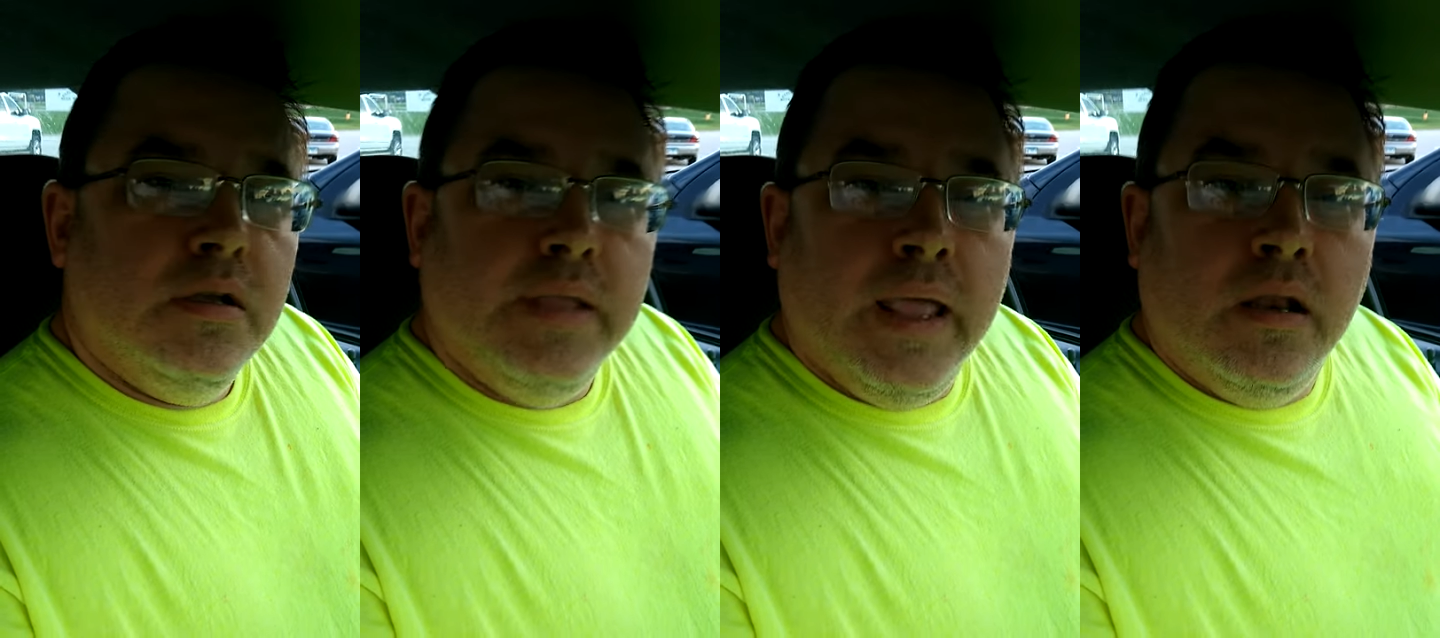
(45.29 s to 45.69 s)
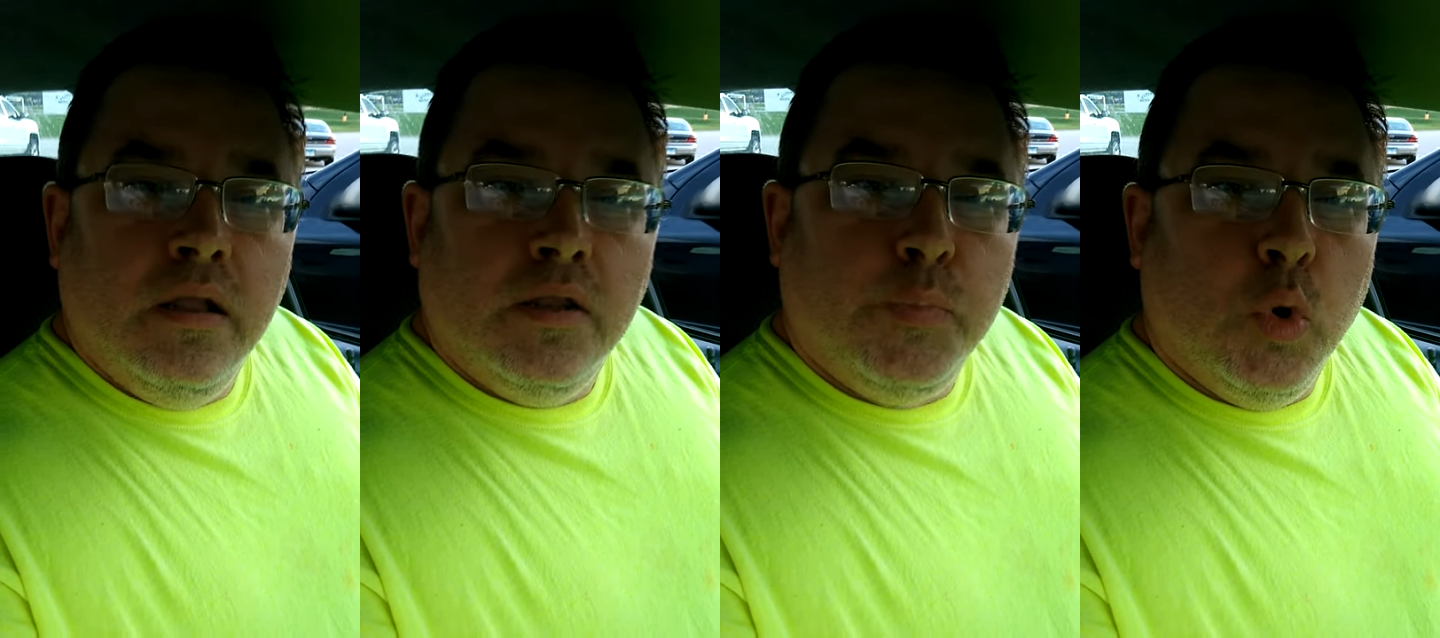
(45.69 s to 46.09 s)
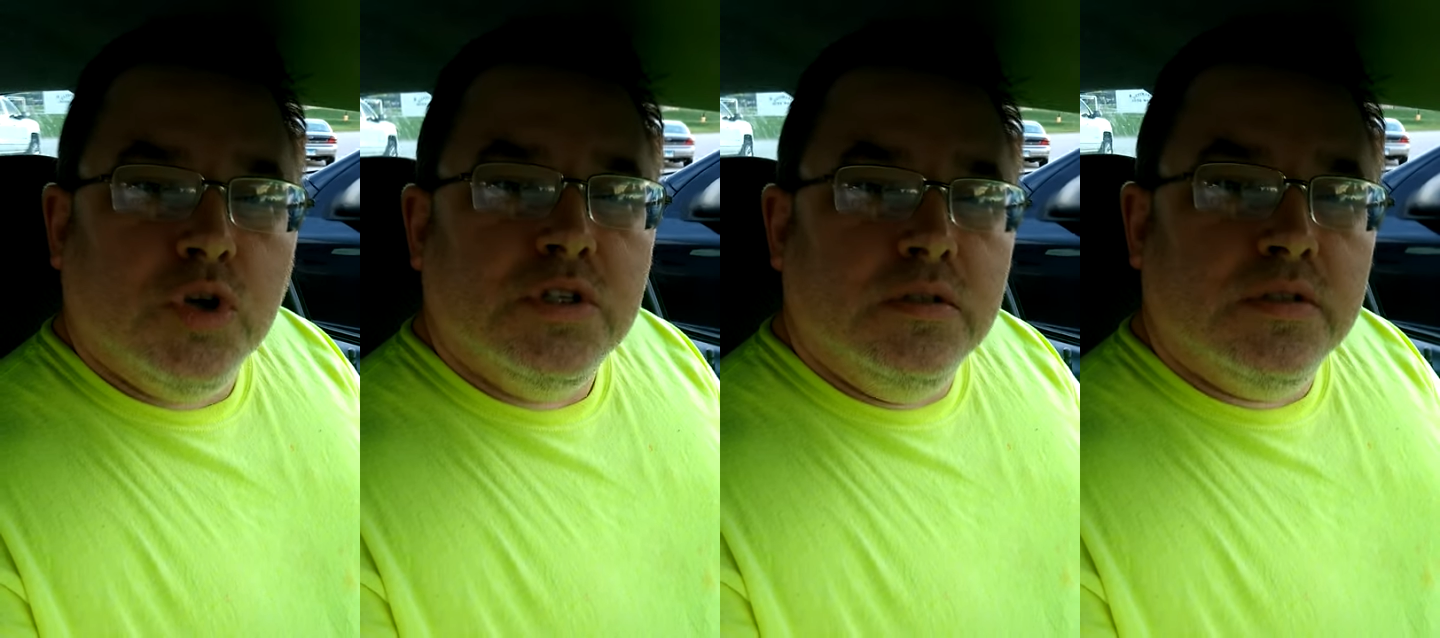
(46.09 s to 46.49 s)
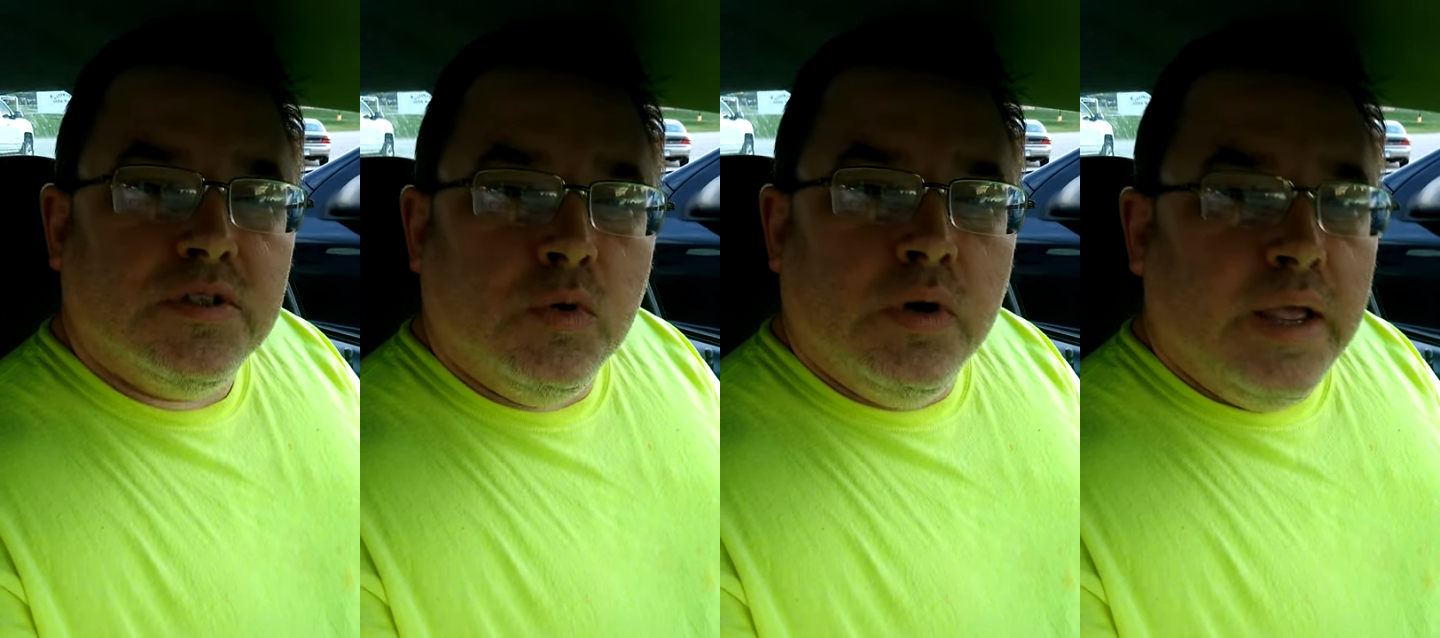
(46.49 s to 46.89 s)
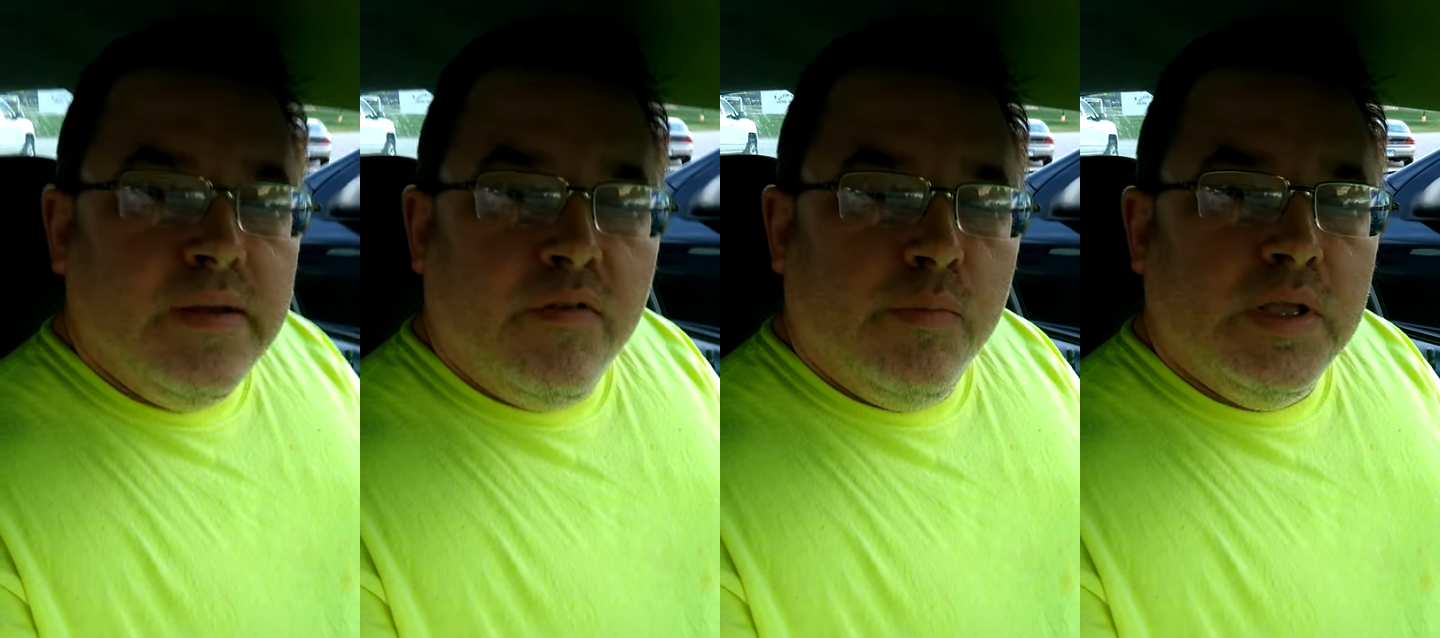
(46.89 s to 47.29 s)
they had another portion of the store I'd
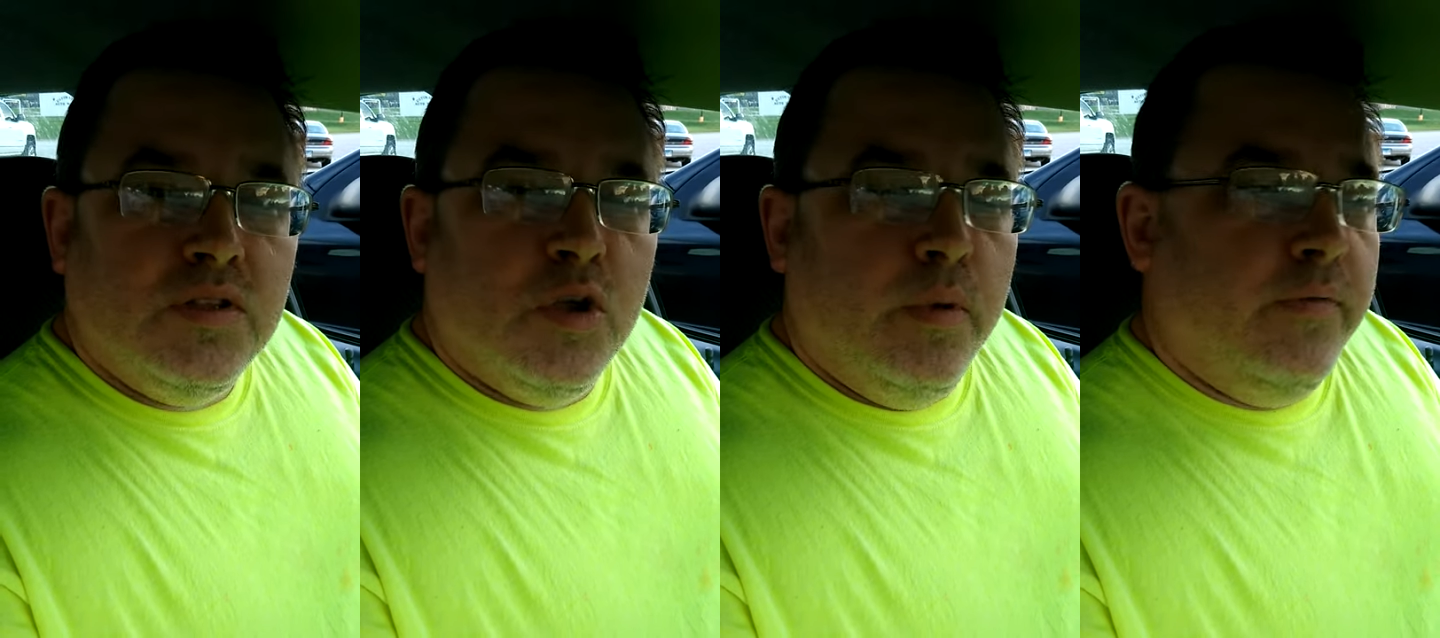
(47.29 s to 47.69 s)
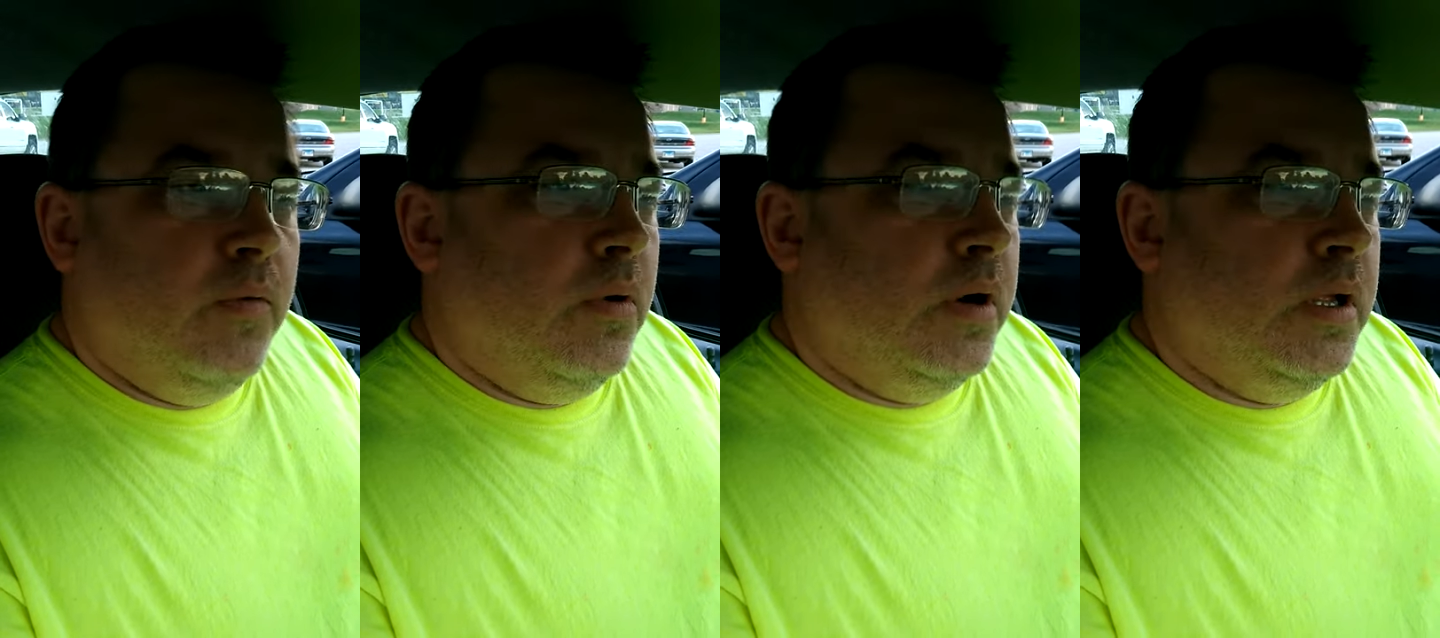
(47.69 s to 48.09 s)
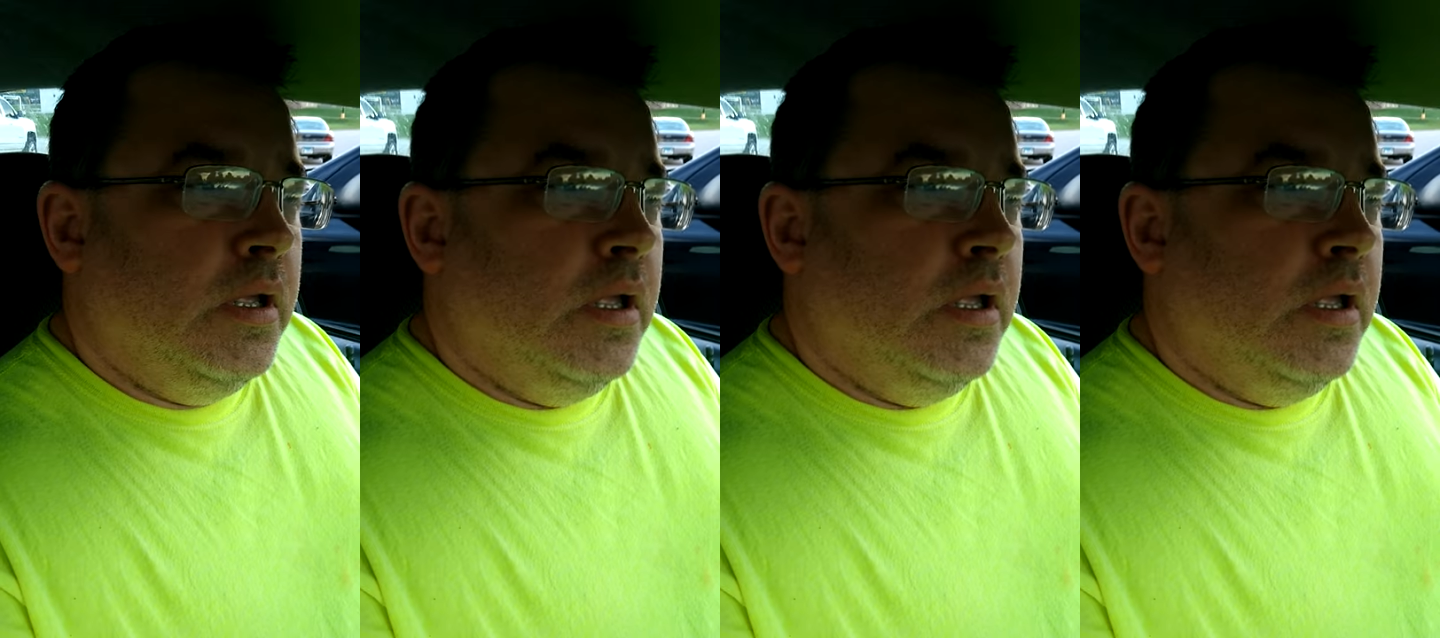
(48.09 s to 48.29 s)
never been to before.